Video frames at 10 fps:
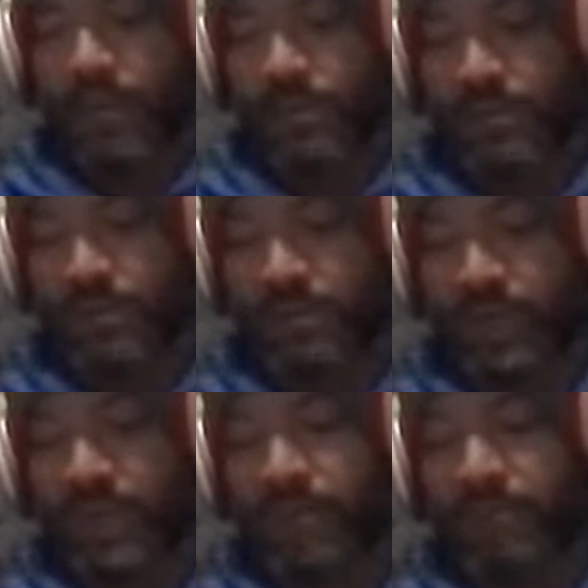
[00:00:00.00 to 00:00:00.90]
searched
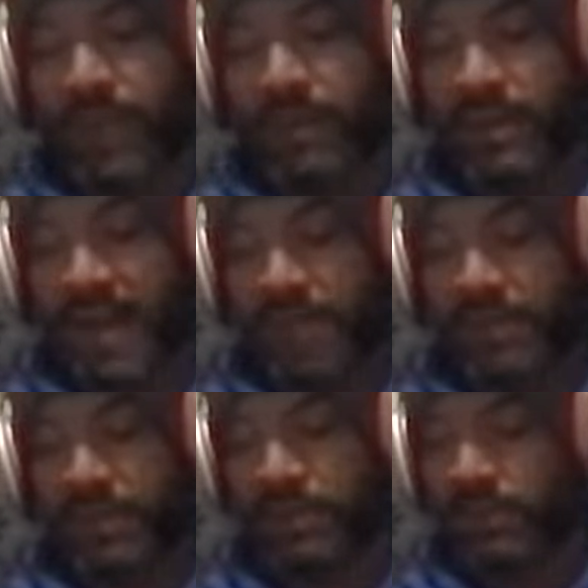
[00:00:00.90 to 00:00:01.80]
around and found a
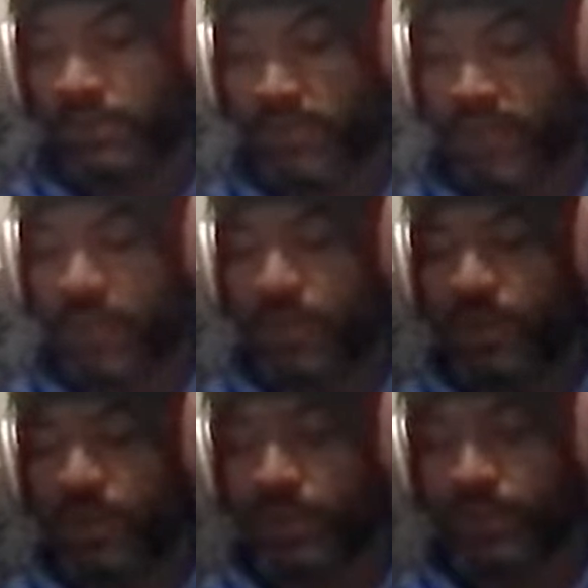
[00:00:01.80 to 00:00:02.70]
napkin and a
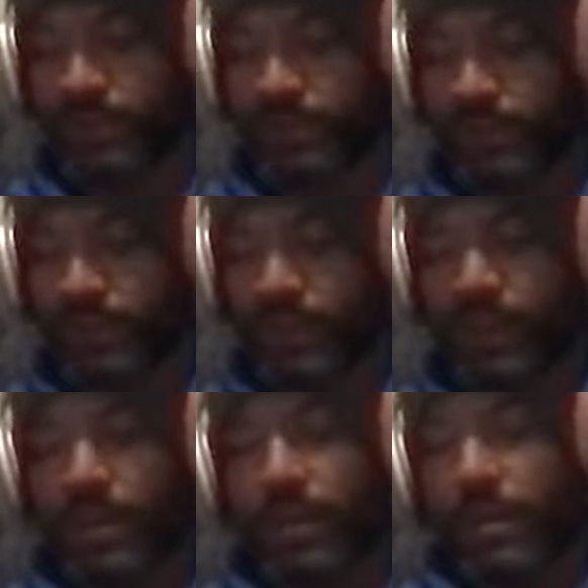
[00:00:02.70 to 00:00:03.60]
pen.
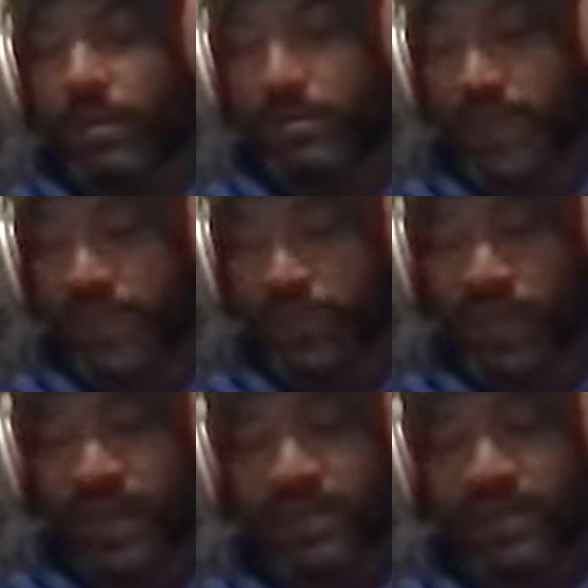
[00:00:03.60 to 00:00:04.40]
The man jotted